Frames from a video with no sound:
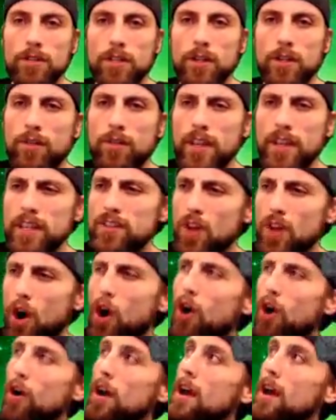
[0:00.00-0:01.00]
You know, these
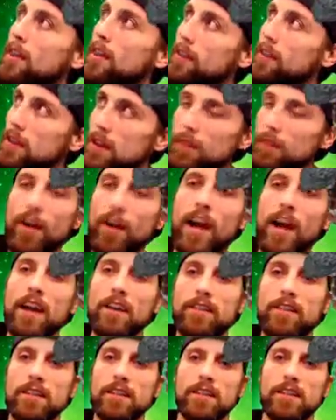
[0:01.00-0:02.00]
are the
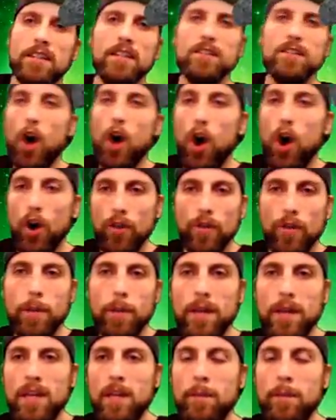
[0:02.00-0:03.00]
Leviathans. These are the
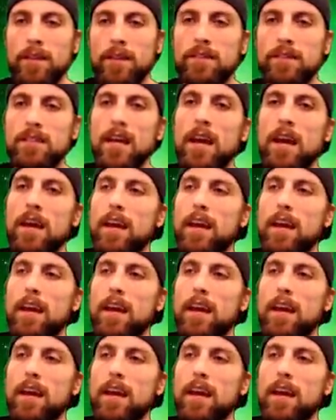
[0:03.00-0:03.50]
Behemoths.